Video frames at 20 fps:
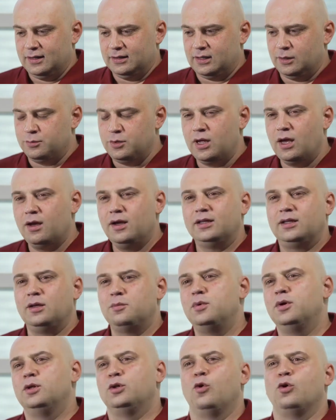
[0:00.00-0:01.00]
from
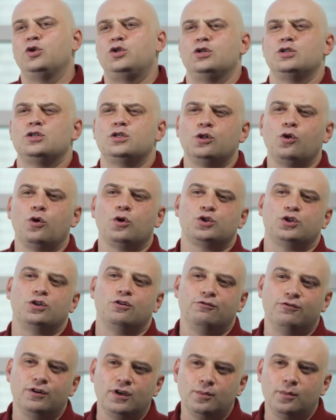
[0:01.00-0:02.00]
2 to 5
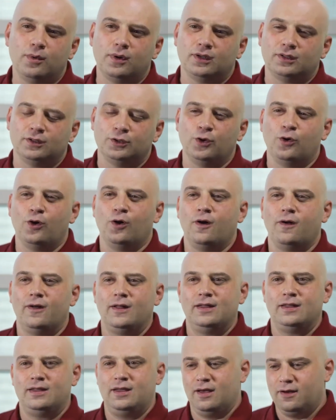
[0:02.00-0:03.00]
years. It was a
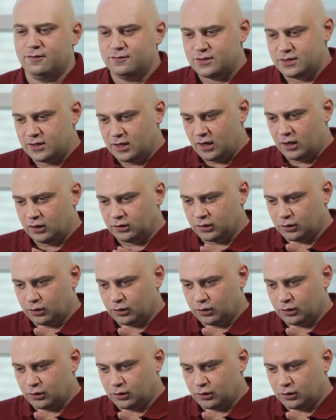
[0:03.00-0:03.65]
very tough